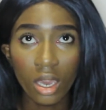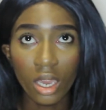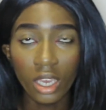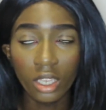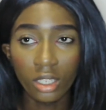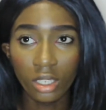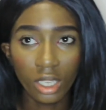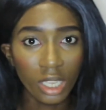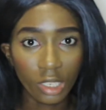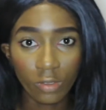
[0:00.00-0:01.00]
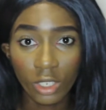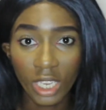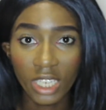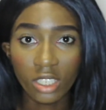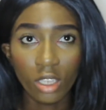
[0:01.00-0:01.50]
in the next few
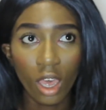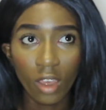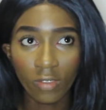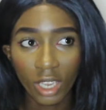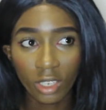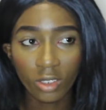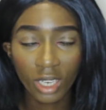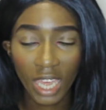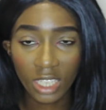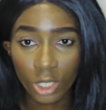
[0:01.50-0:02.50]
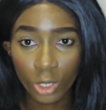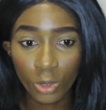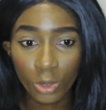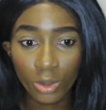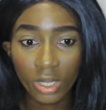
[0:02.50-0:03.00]
days and her flight got
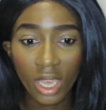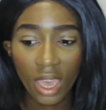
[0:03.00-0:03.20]
cancelled.